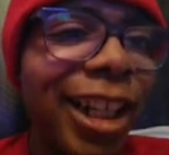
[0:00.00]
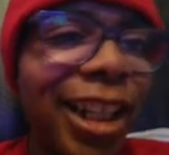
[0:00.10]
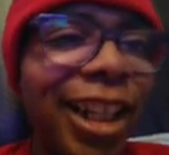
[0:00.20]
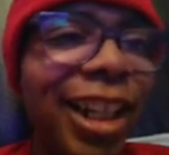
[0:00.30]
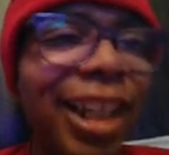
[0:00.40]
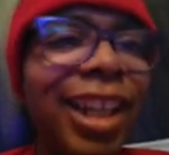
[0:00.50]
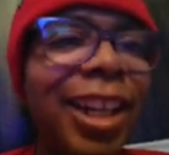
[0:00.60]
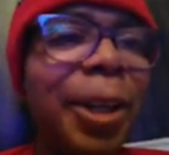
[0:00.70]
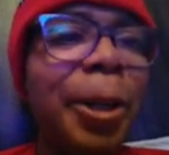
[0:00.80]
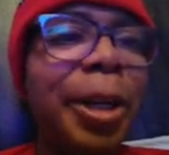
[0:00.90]
You did get your
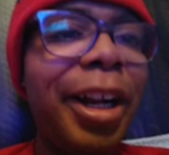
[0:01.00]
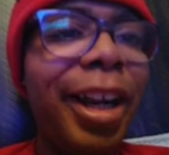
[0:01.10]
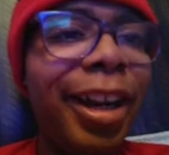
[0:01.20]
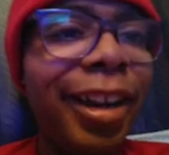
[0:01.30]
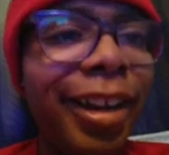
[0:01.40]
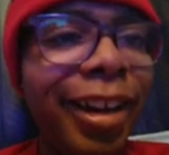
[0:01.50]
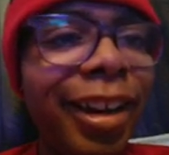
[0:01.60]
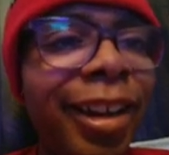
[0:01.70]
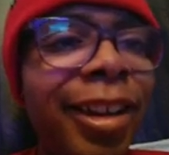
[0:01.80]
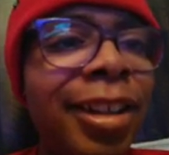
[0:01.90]
balls cut off, Jeffy.
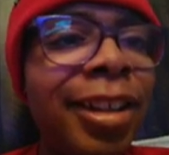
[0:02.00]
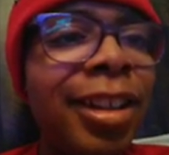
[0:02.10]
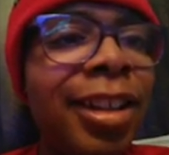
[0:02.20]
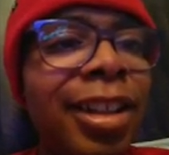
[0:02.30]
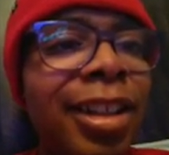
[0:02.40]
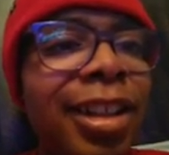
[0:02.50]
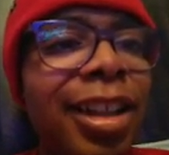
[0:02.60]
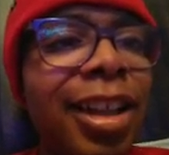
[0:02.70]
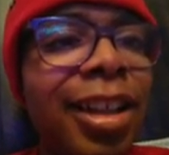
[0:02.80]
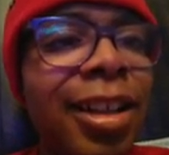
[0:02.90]
Did I?
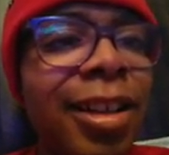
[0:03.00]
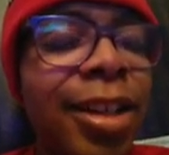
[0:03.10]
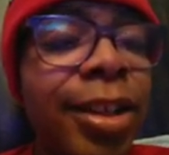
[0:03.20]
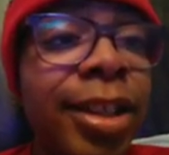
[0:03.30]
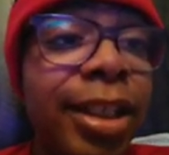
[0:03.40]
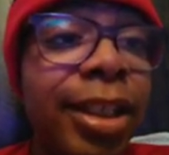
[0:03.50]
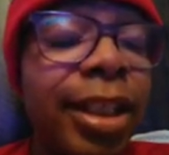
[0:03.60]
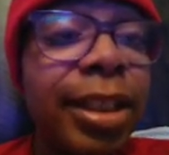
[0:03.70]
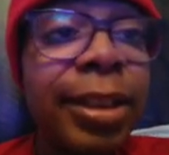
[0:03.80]
Oh, jeez.